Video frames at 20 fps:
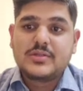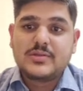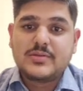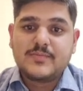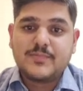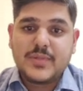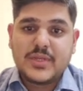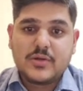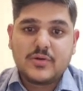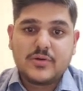
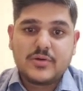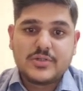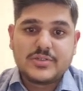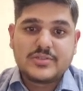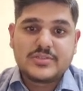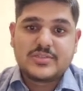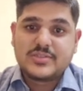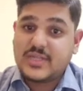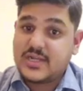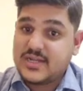
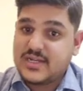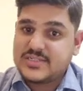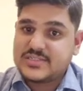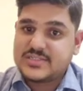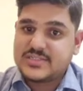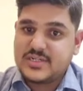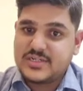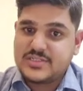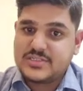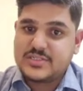because the
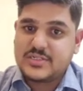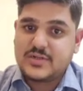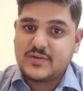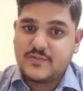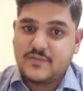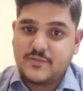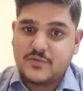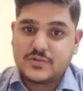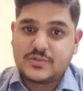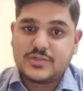
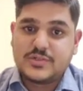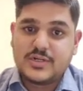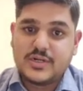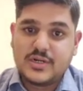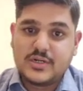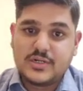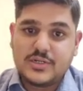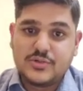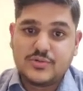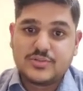castration would
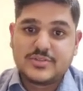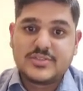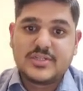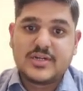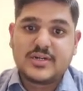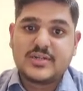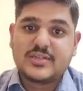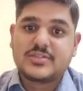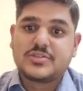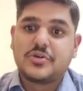reduce
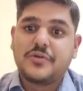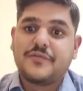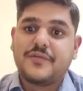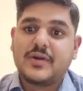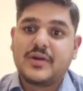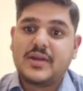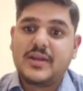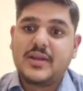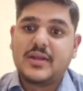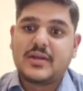the risk of a
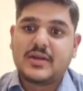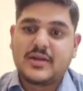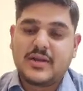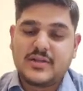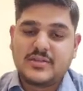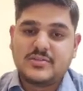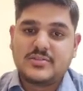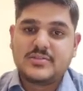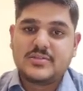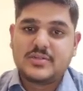
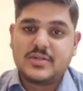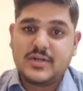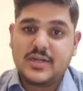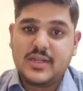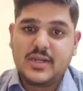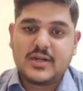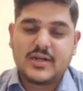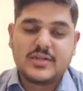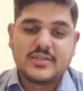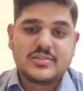
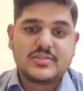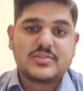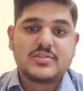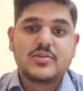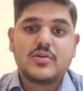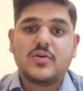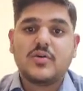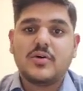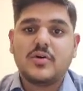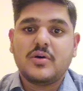reoccurrence
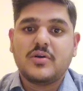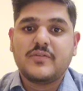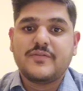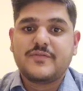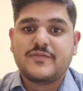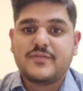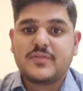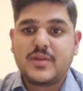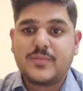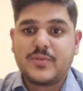of
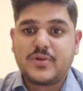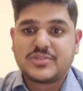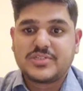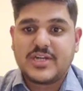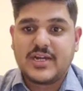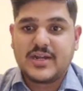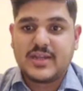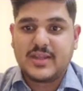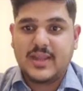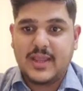the
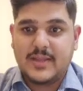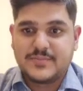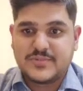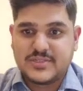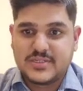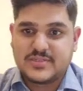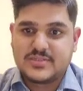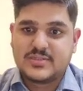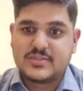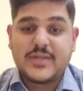prostatic abscess.